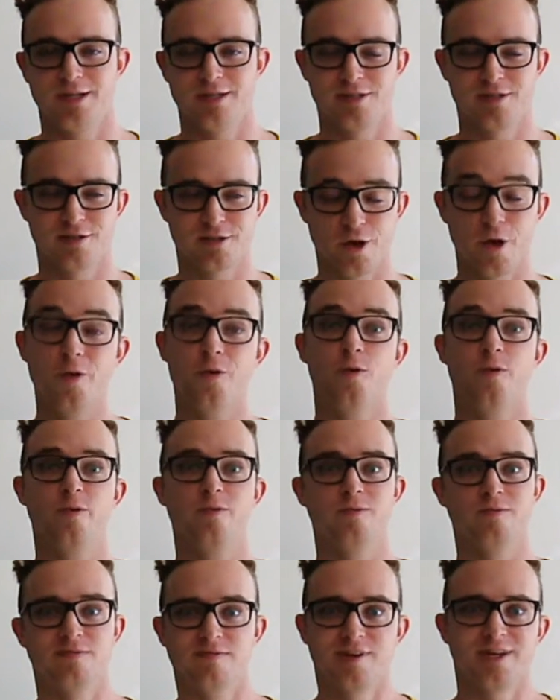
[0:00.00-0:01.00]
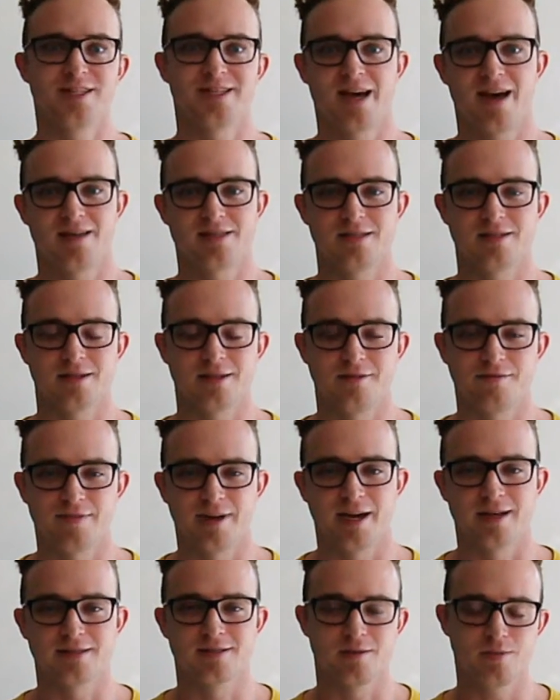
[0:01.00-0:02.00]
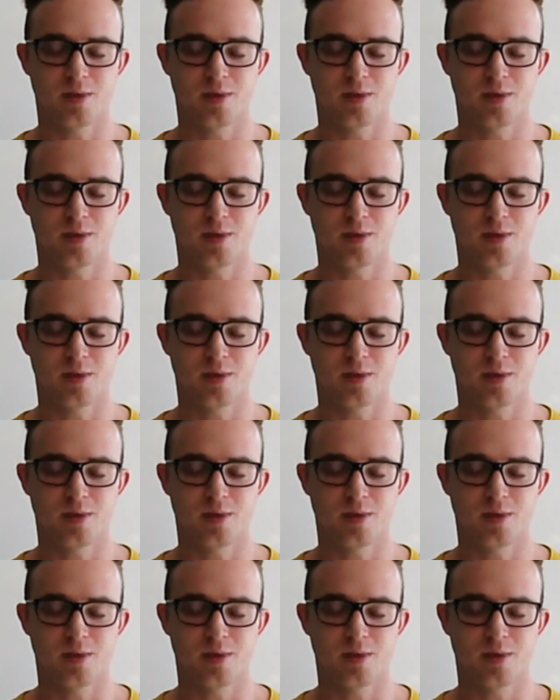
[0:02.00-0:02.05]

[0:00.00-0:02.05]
It is so fantastic. In fact,